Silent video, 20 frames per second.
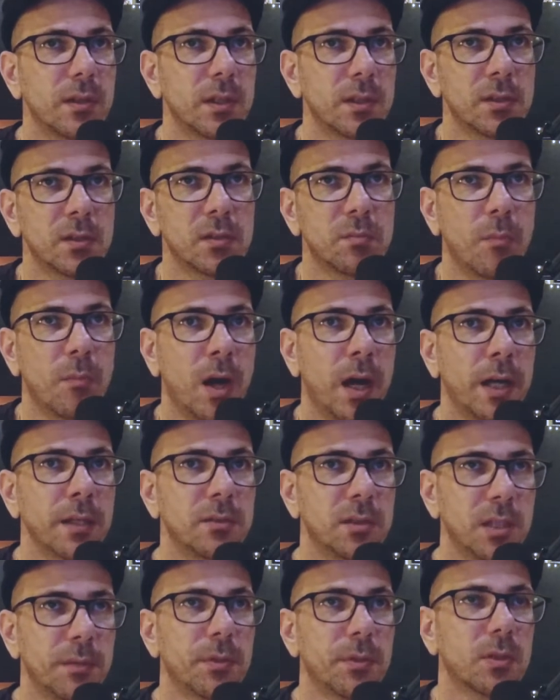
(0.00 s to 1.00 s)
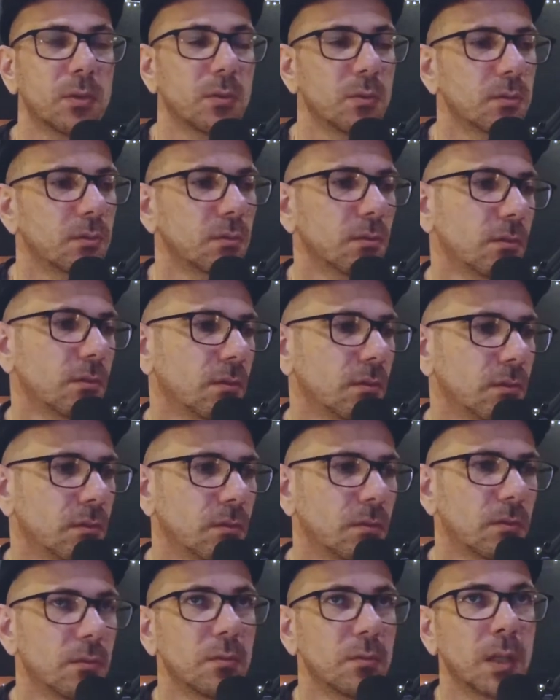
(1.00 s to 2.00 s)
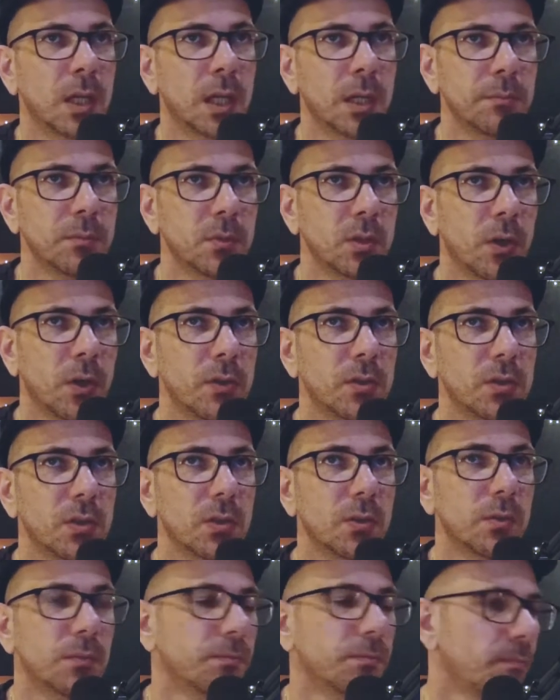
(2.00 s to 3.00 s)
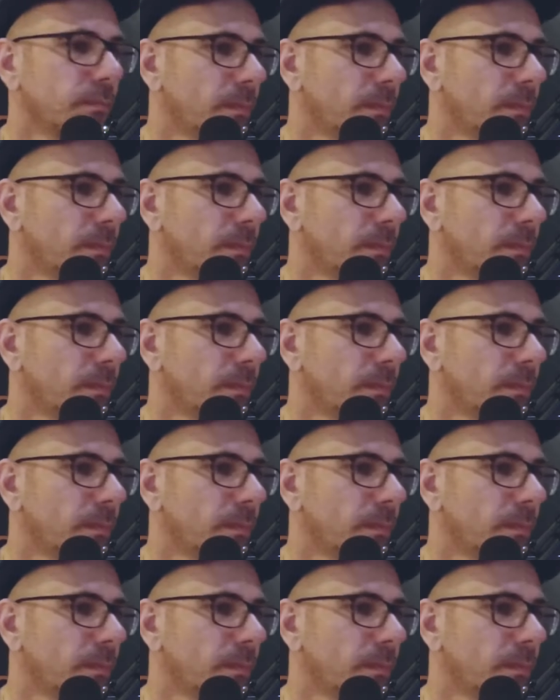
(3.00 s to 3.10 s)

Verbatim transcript: is my typical um, go to.